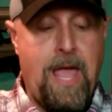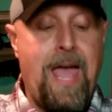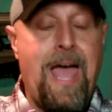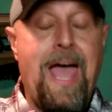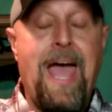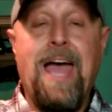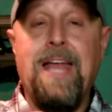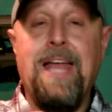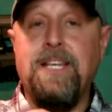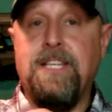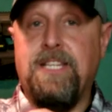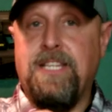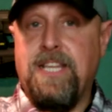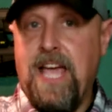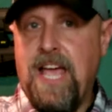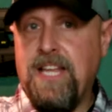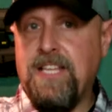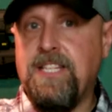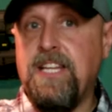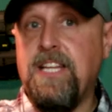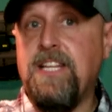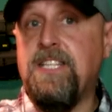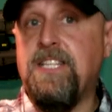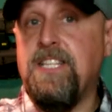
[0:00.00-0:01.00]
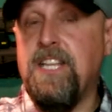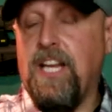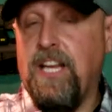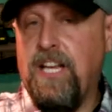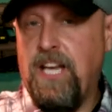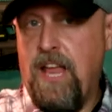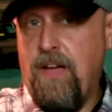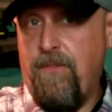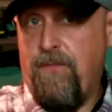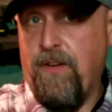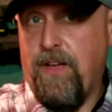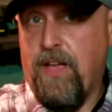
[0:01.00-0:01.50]
had tested
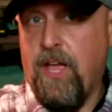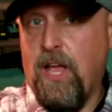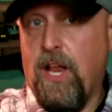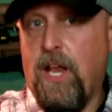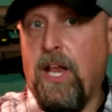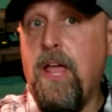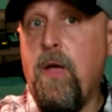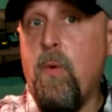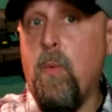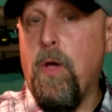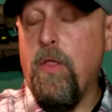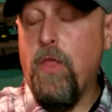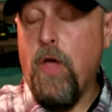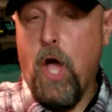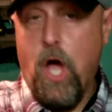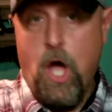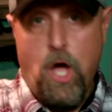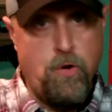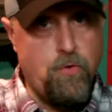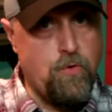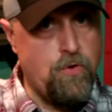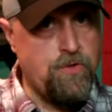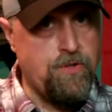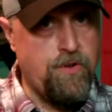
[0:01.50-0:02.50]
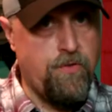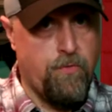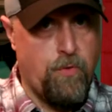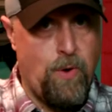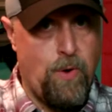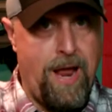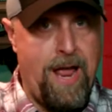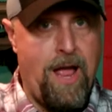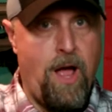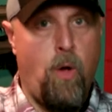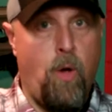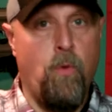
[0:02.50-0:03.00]
significantly with hundreds of
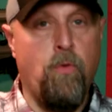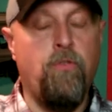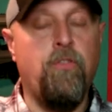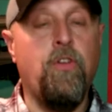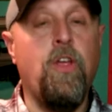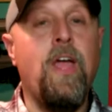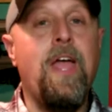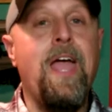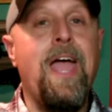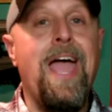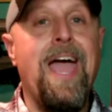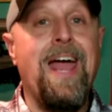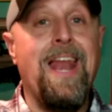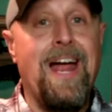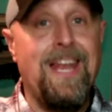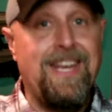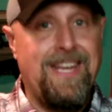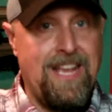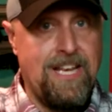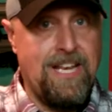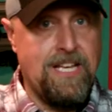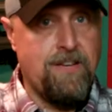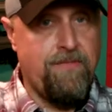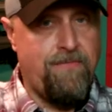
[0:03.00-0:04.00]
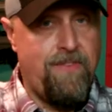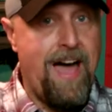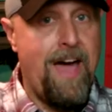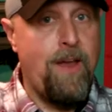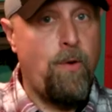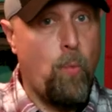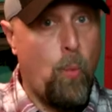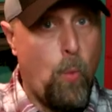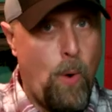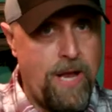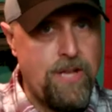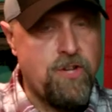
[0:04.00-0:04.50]
rounds and
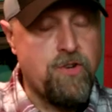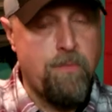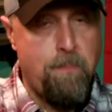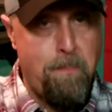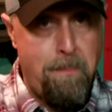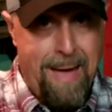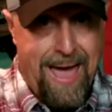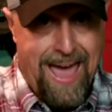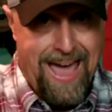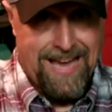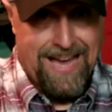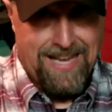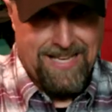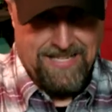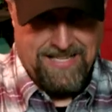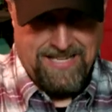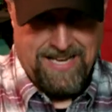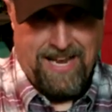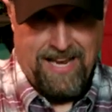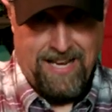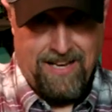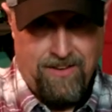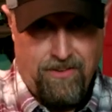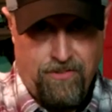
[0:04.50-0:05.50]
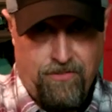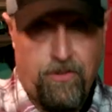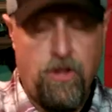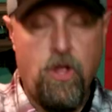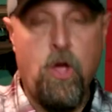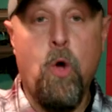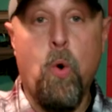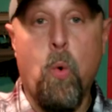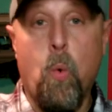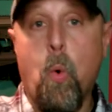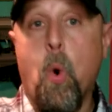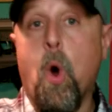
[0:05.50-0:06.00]
identified which magazines
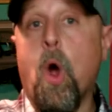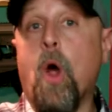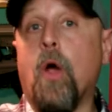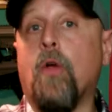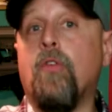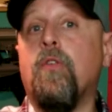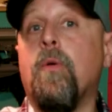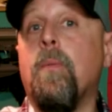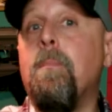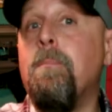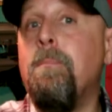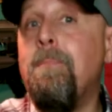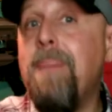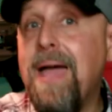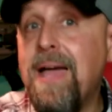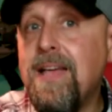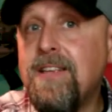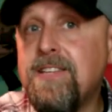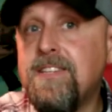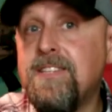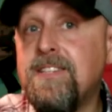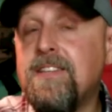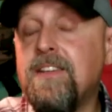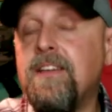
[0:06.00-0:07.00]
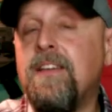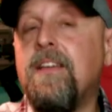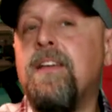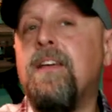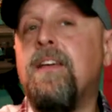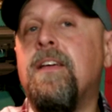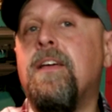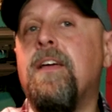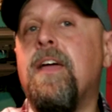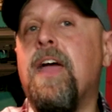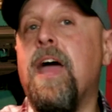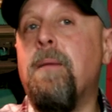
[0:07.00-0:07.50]
worked best
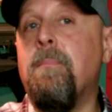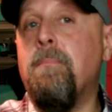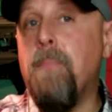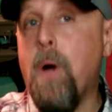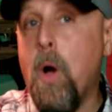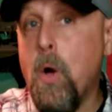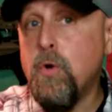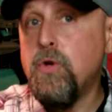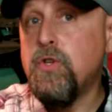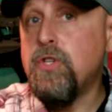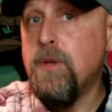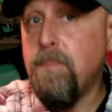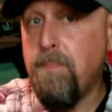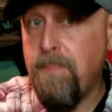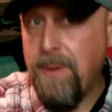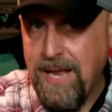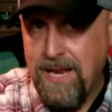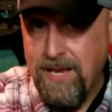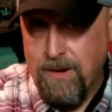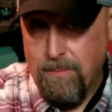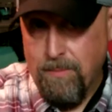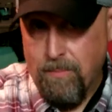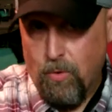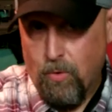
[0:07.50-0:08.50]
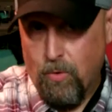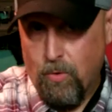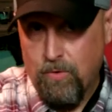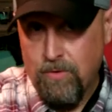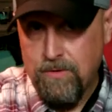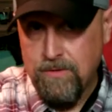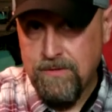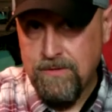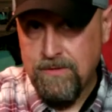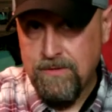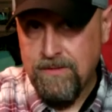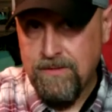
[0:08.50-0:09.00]
and most dependable
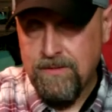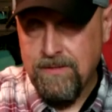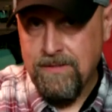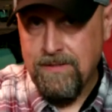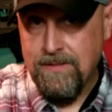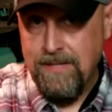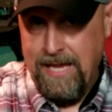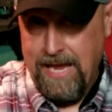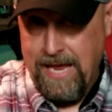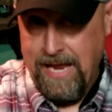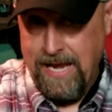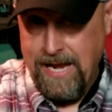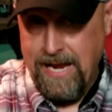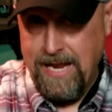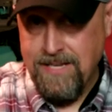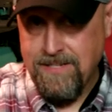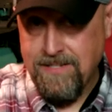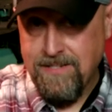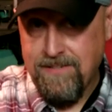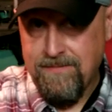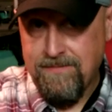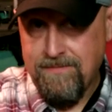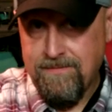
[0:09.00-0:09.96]
in it.